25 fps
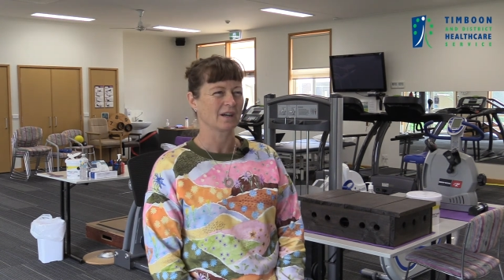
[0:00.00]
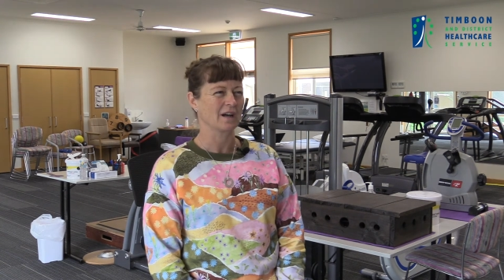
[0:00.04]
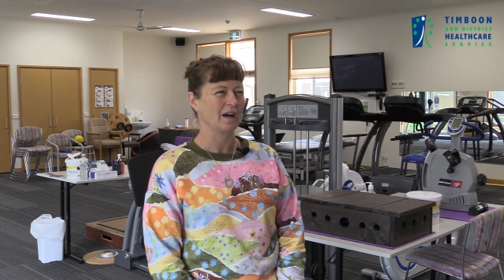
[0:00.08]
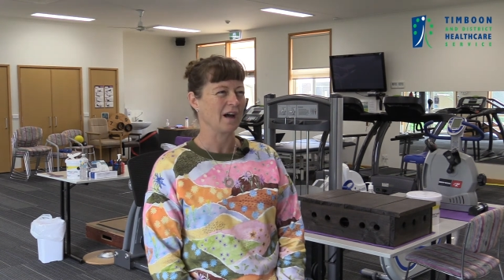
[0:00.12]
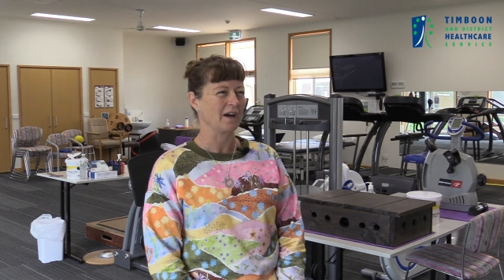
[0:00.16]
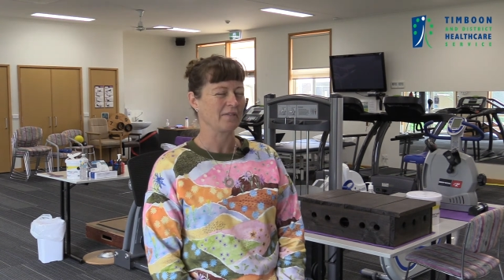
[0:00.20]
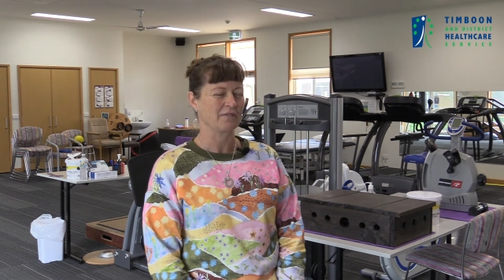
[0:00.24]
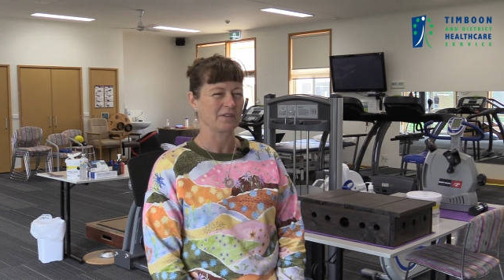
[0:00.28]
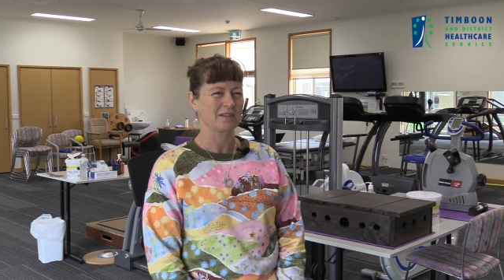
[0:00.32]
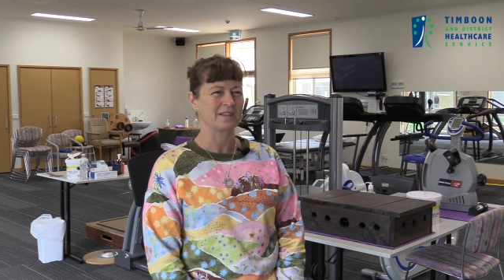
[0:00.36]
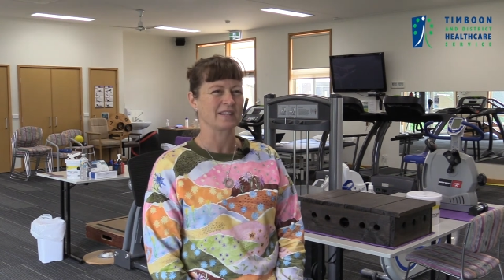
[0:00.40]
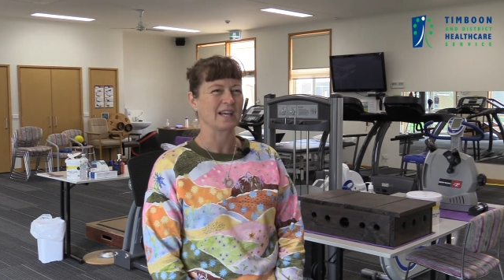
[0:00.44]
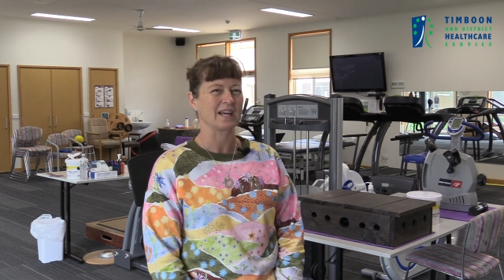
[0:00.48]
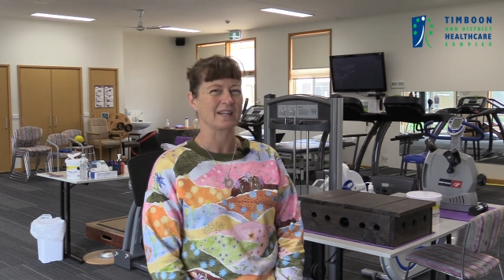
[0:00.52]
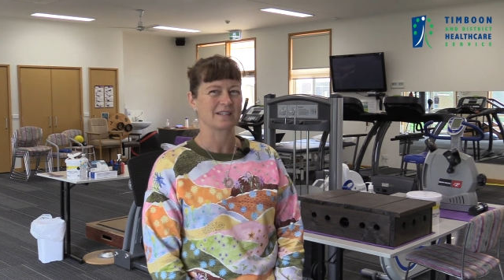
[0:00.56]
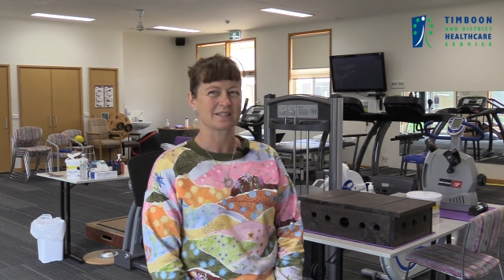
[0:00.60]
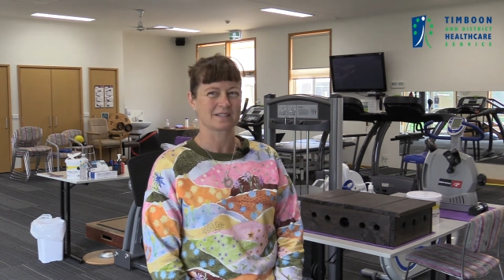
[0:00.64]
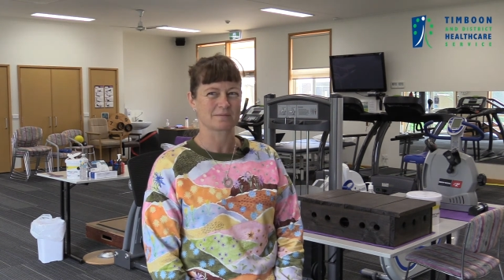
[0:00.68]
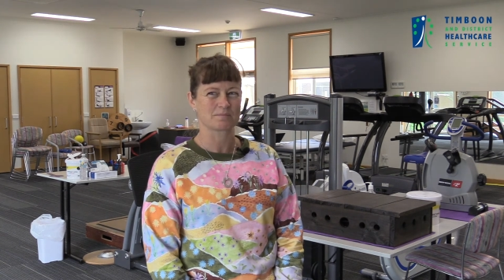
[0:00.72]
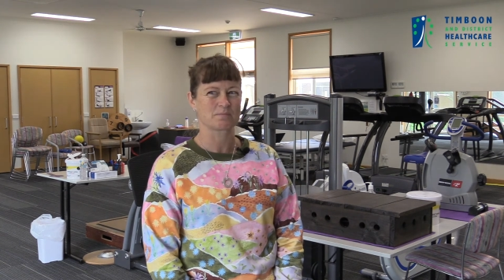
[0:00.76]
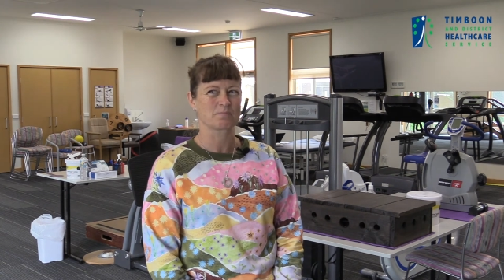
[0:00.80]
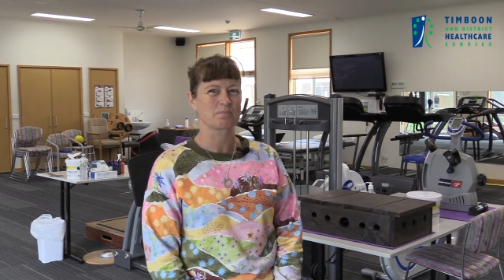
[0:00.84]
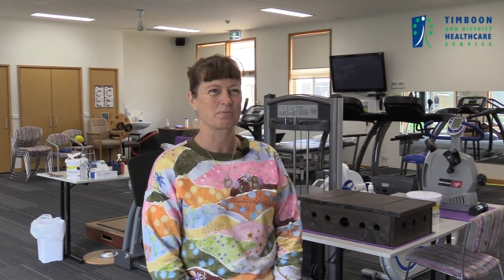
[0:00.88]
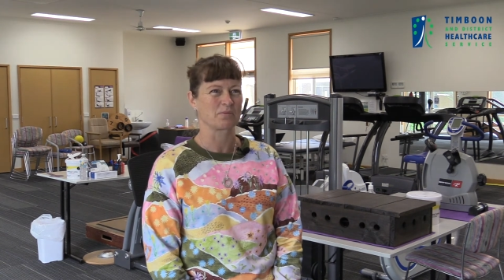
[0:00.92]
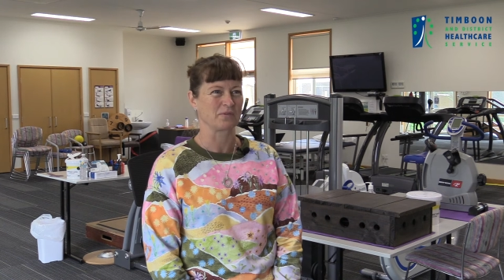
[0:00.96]
I think
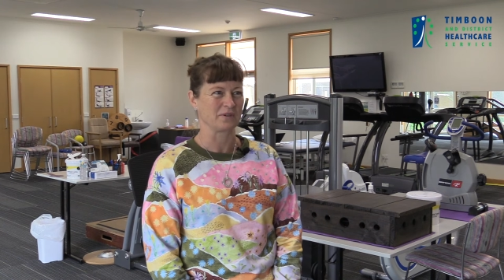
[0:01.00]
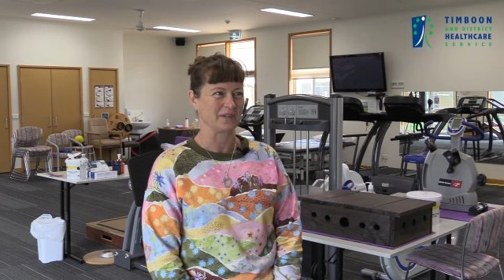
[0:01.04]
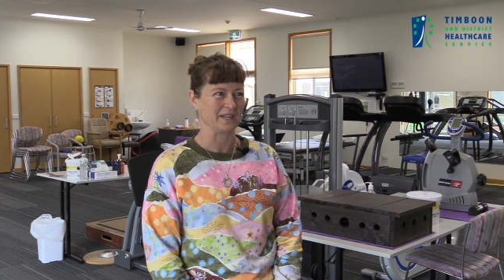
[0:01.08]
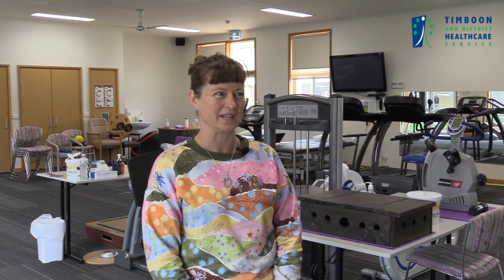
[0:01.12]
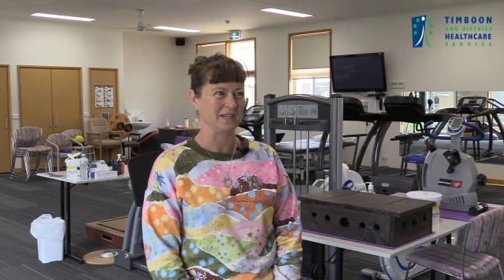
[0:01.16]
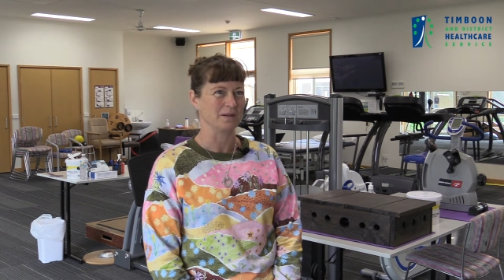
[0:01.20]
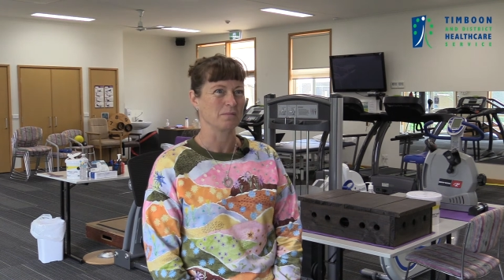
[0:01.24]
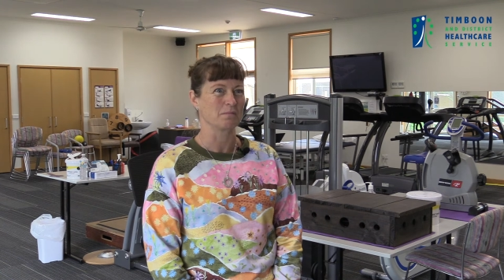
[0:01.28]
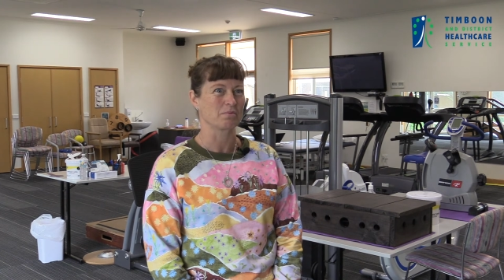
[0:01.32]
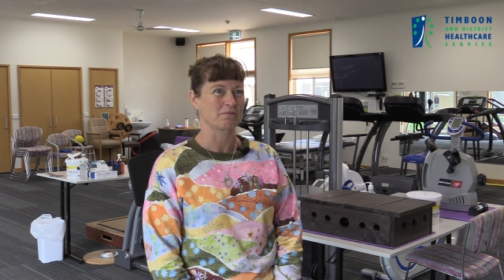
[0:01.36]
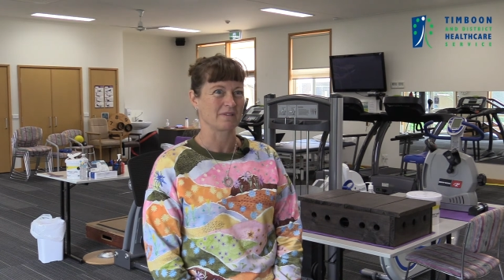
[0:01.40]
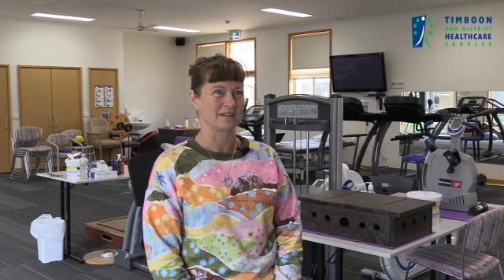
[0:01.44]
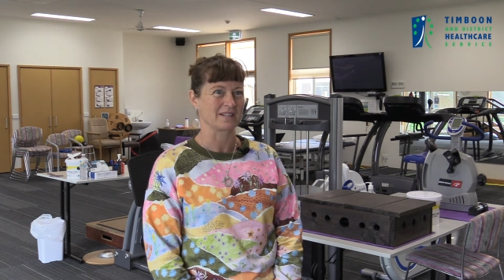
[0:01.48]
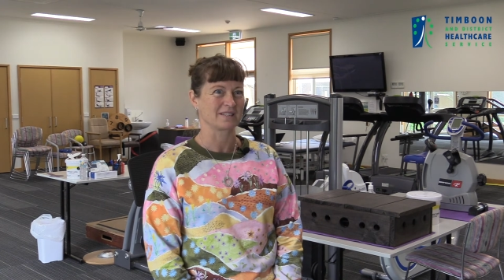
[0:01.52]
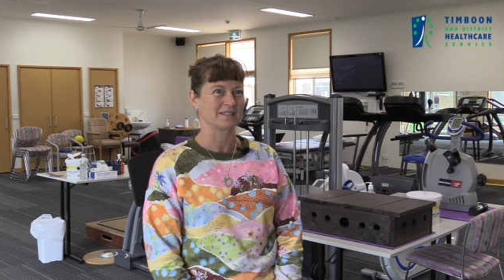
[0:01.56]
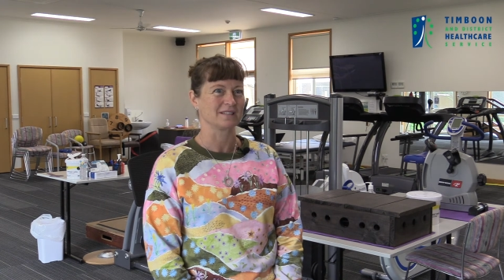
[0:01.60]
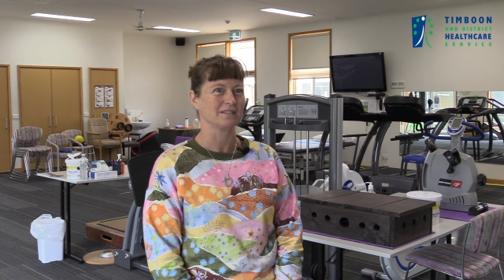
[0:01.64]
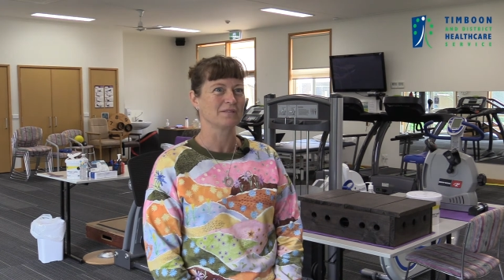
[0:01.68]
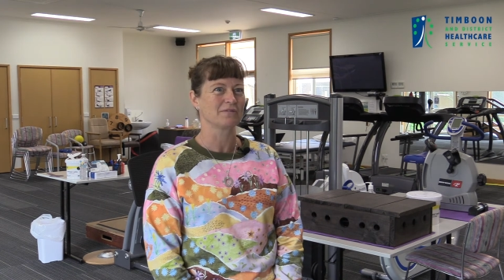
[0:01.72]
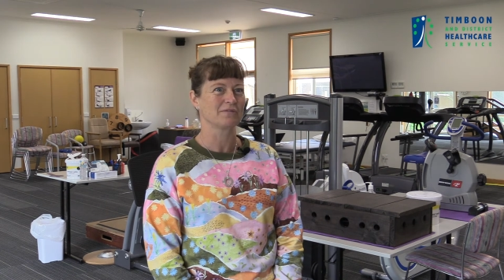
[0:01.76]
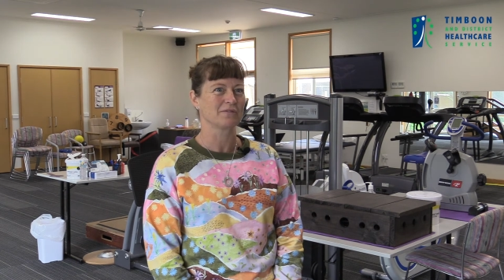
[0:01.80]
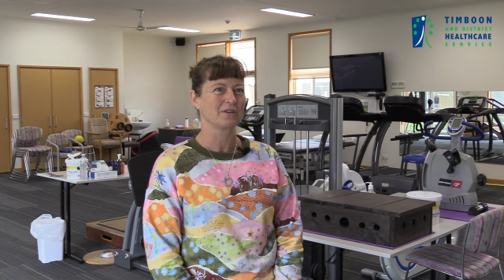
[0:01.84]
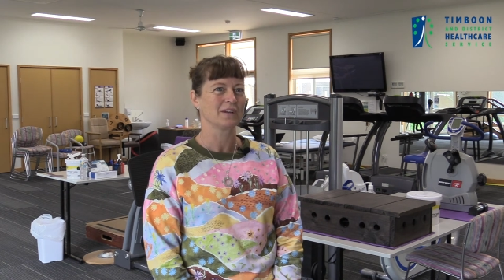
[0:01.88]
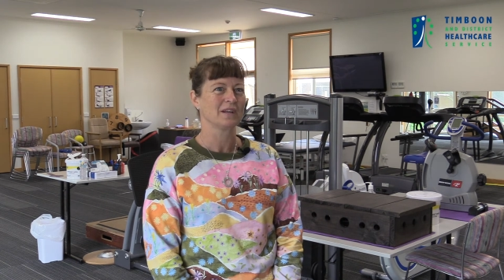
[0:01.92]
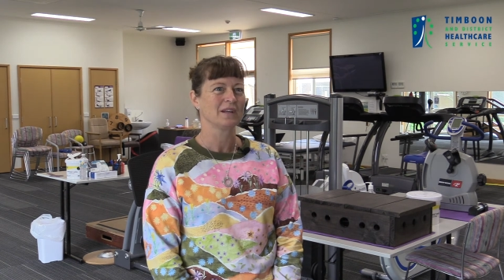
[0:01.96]
that's pretty
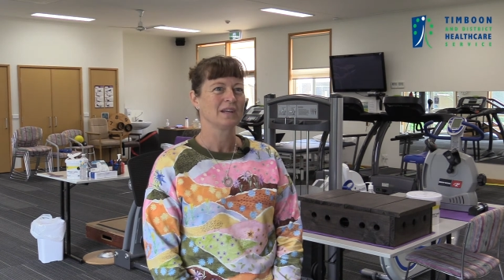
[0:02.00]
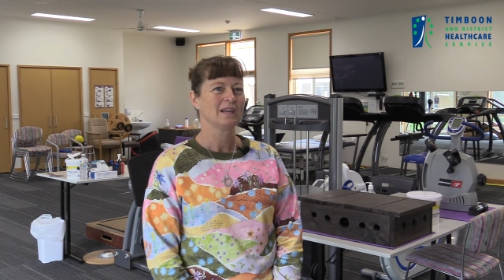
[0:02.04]
impressive.